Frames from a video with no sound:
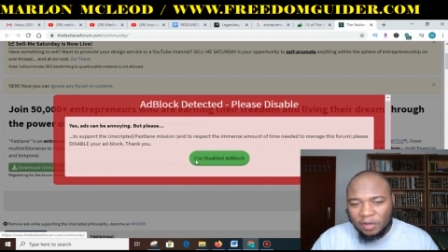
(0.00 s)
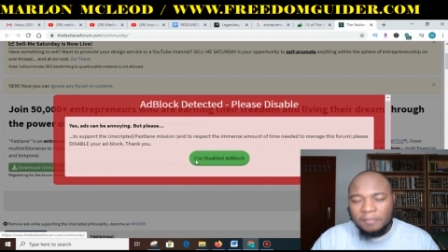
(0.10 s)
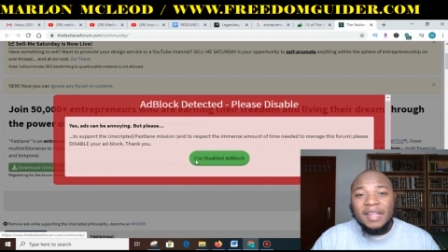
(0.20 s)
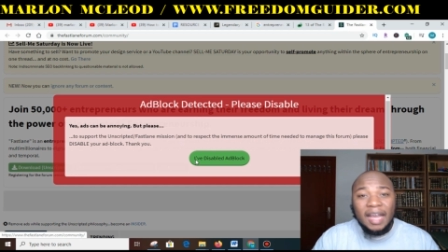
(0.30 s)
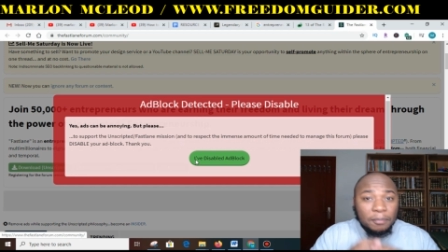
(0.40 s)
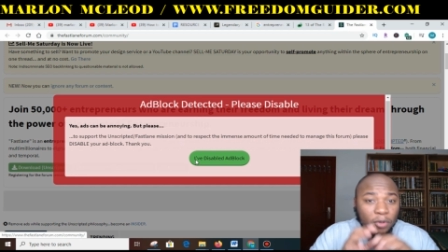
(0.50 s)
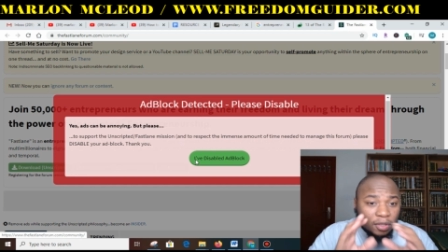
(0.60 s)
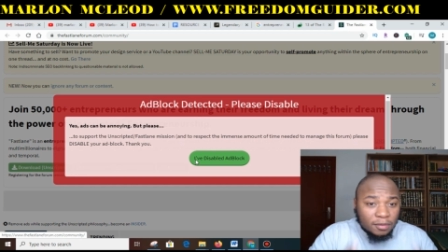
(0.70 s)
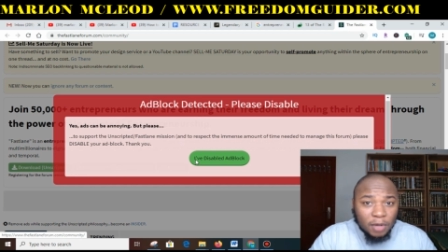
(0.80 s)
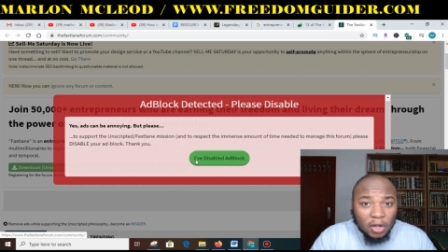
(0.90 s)
So I
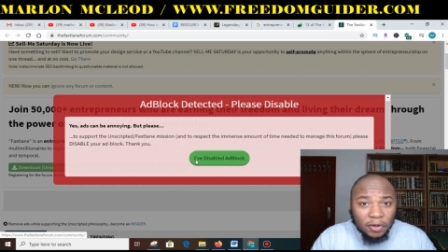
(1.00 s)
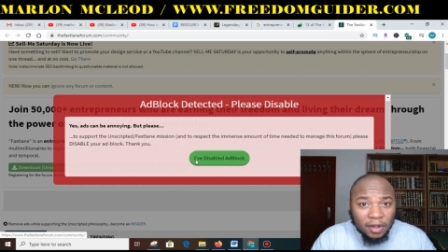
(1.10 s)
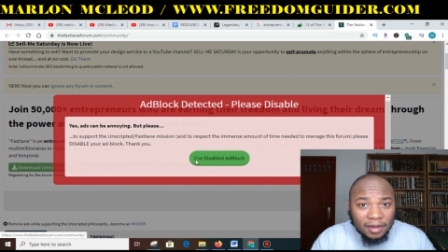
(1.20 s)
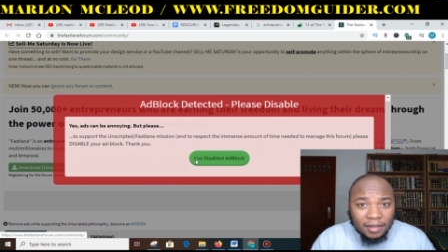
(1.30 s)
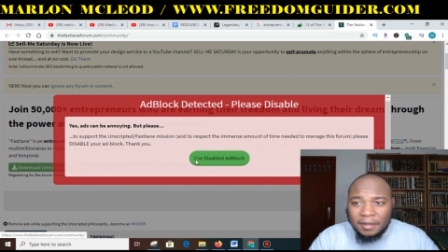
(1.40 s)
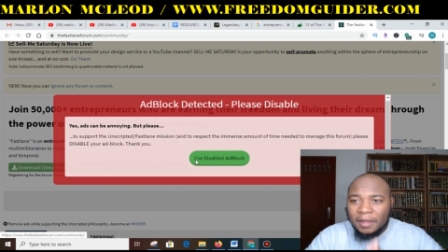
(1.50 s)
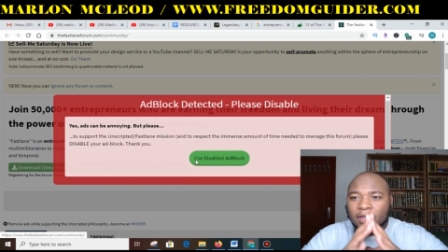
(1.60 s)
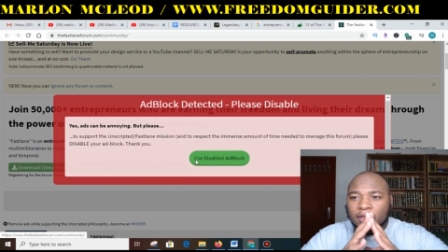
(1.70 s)
put this blocker on it